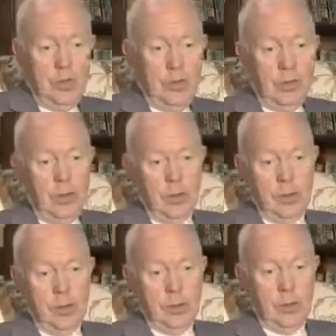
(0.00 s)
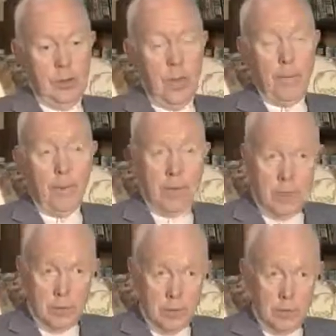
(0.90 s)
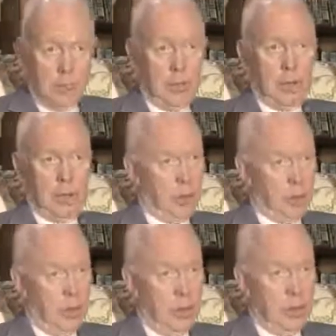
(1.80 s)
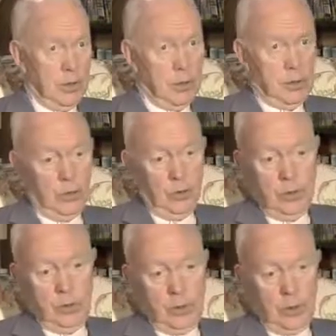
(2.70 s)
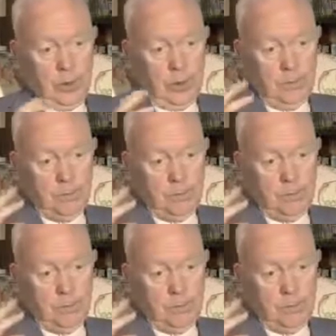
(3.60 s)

to my amazement and surprise, that not only could I